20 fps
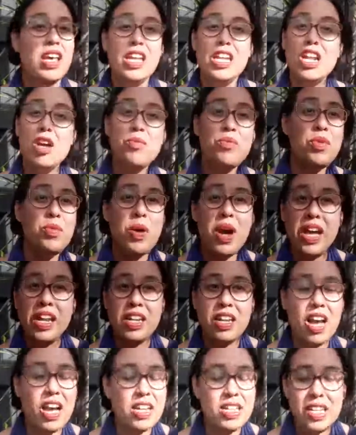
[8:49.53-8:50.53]
Number 1,
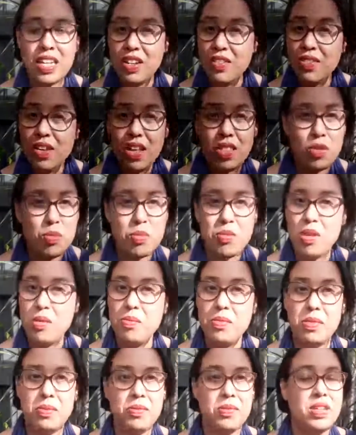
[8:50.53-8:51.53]
identify the
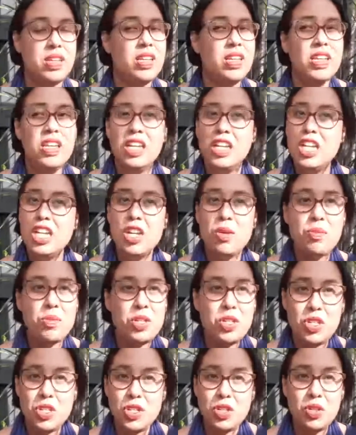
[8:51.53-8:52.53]
problem. Number
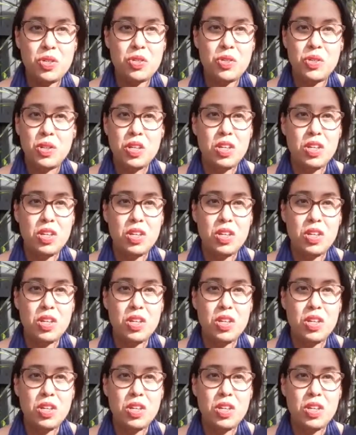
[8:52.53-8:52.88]
2,